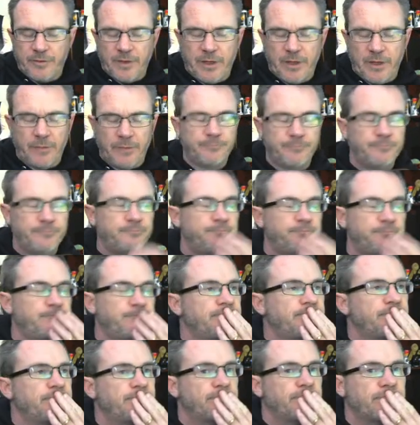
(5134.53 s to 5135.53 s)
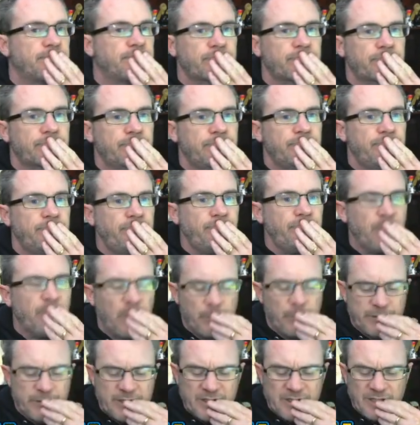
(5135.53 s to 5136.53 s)
um,
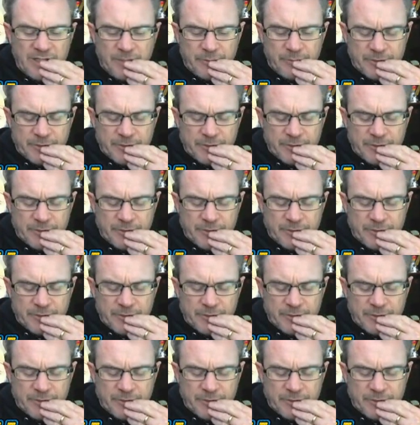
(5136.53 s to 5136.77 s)
was this level